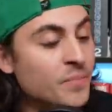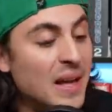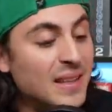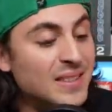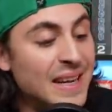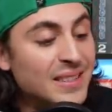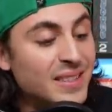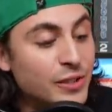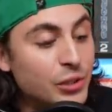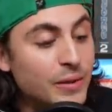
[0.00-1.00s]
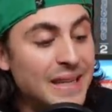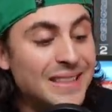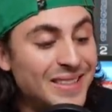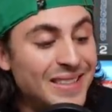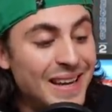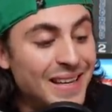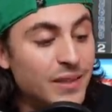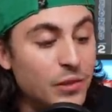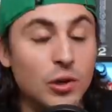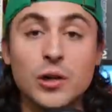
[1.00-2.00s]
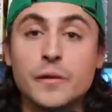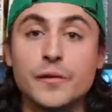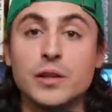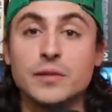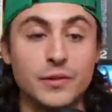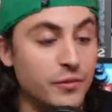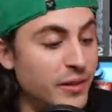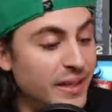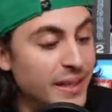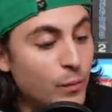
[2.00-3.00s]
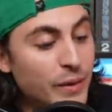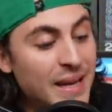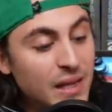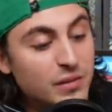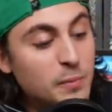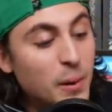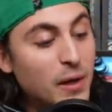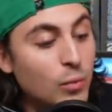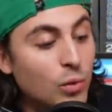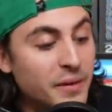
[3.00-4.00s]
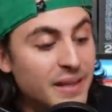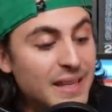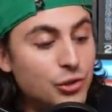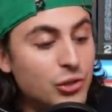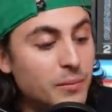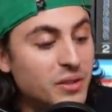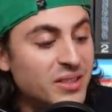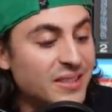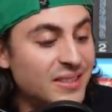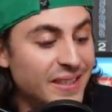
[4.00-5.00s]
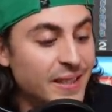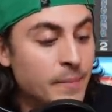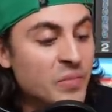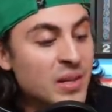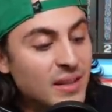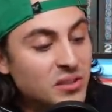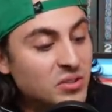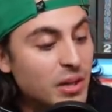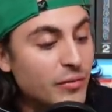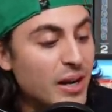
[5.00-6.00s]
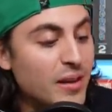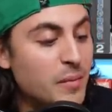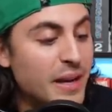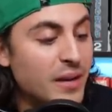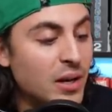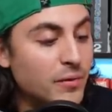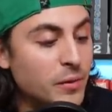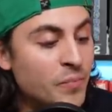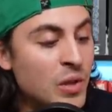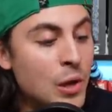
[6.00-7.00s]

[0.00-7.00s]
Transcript: Now, this next issue is the end of the arc for those of you reading it. We have Spider-Woman, issue number 16. This is cover A, the main cover.